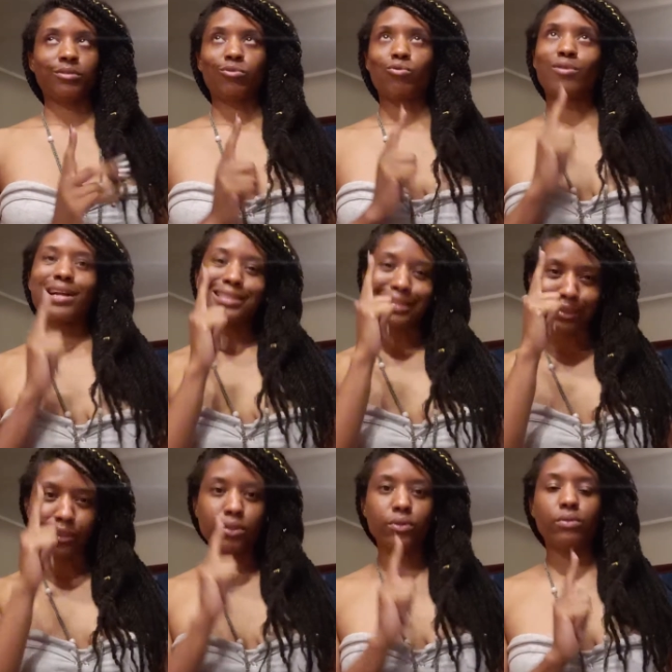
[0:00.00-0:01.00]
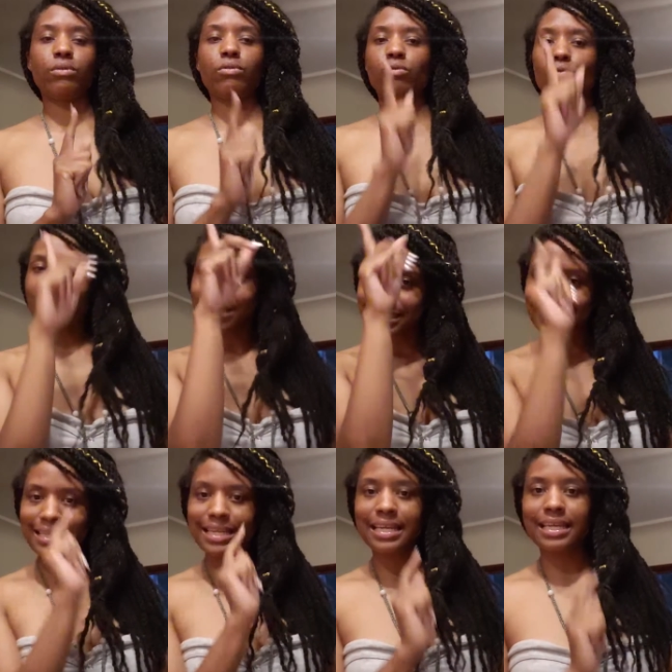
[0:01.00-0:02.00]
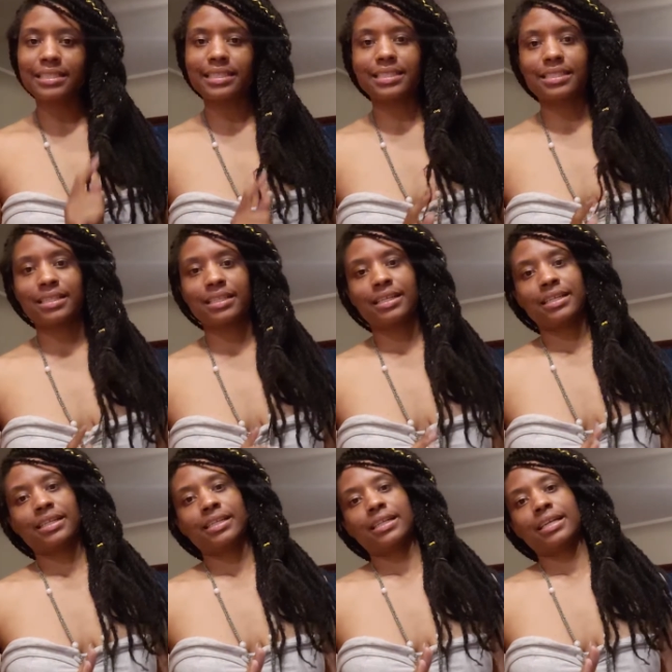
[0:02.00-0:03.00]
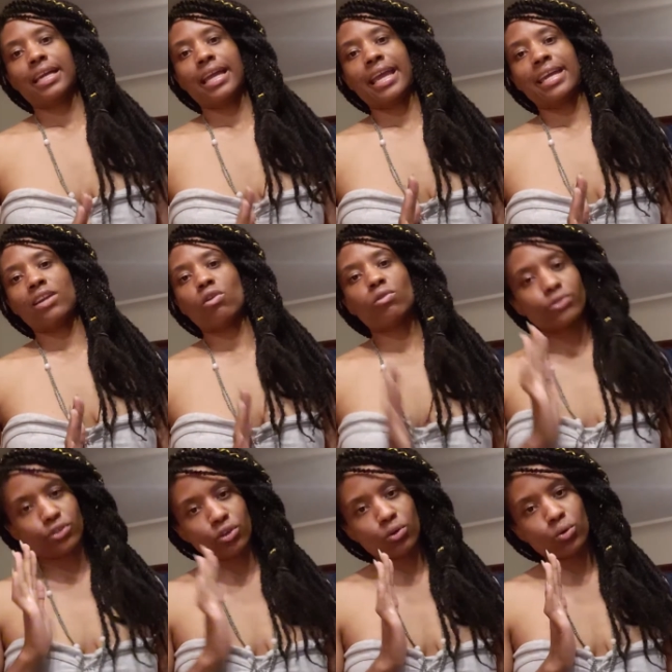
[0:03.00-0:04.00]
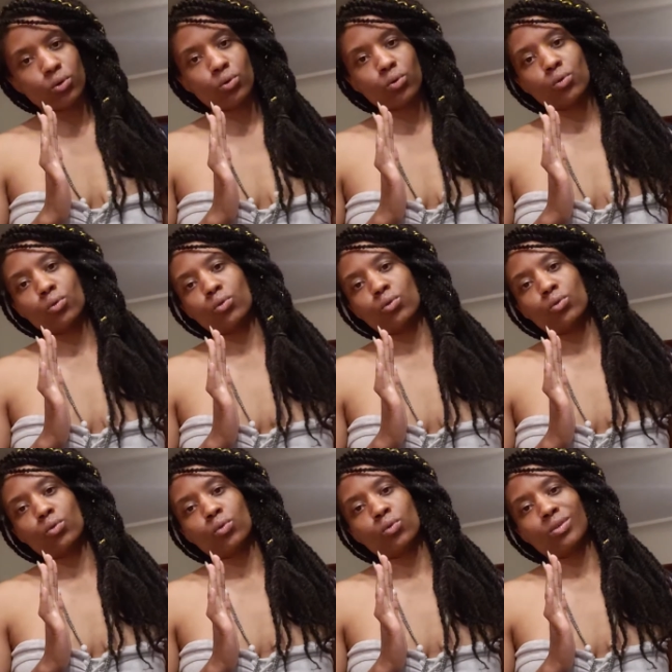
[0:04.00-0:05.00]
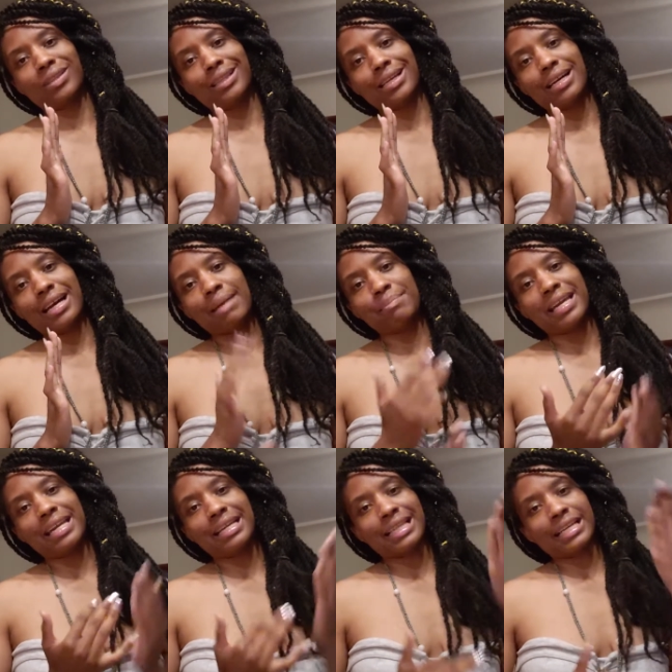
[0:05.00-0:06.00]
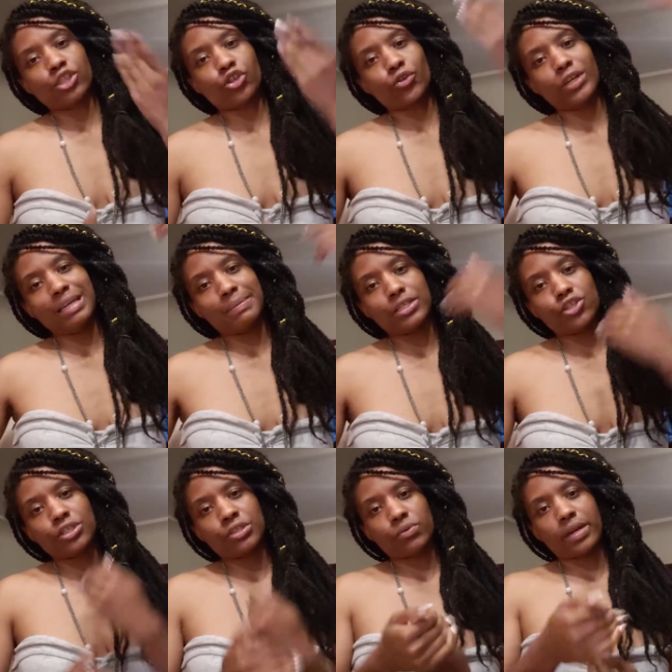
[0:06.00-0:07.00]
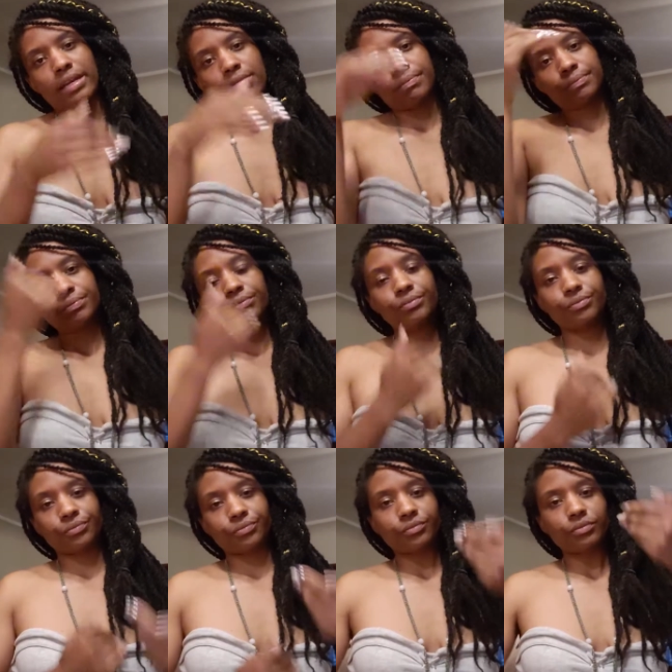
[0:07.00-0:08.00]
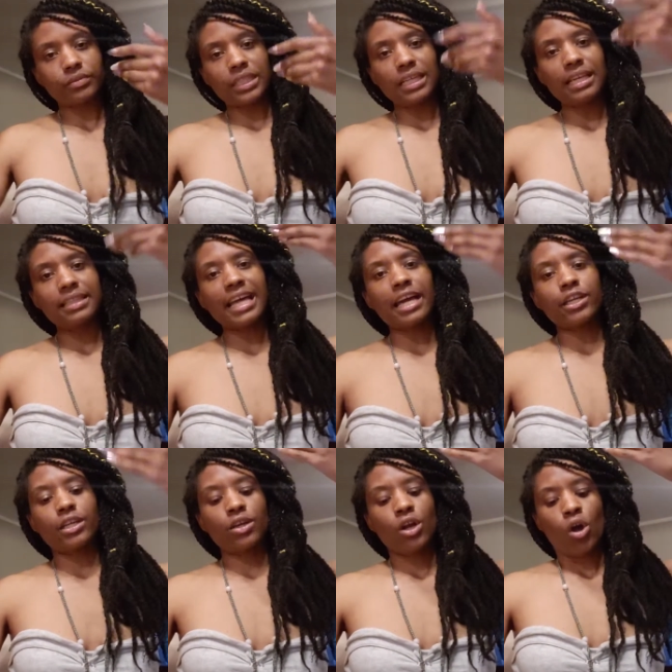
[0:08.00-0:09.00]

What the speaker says: resolute, resonant, and also I'm getting like tree images, right? That